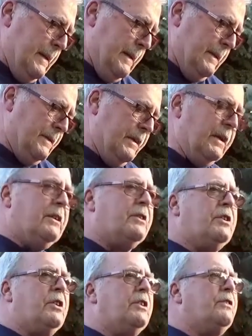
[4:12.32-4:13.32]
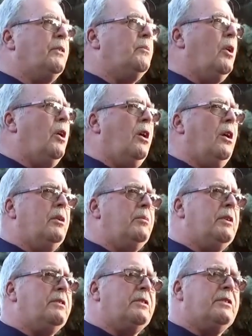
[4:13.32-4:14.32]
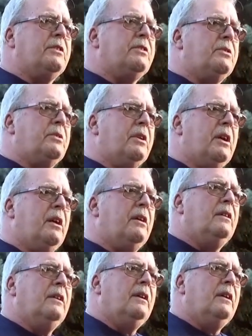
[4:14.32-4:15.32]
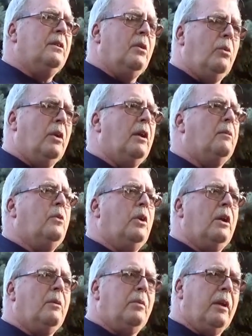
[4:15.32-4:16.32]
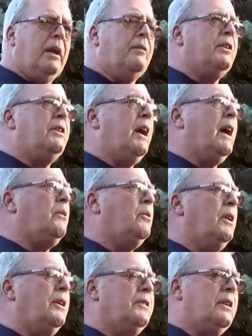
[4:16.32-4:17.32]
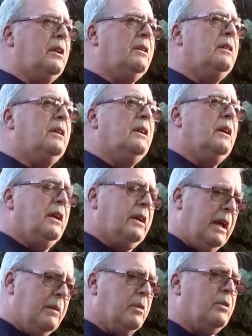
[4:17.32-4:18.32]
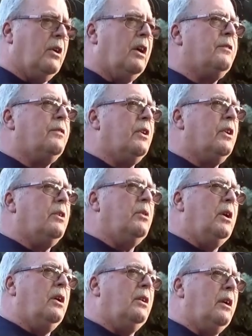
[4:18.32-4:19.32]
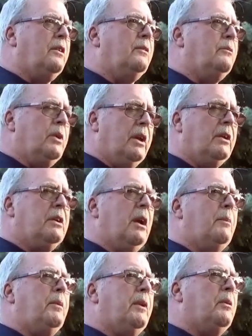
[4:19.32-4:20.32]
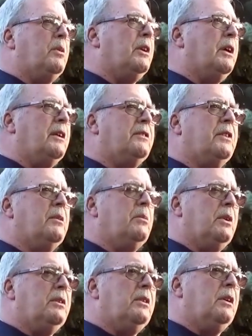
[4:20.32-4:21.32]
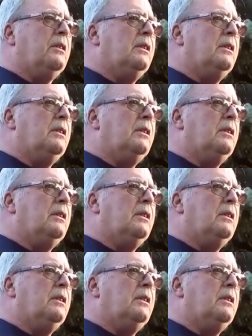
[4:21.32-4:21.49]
signatures from all the businesses through there and what our plan of attack was, and it came across very well. We had a couple that were against it, but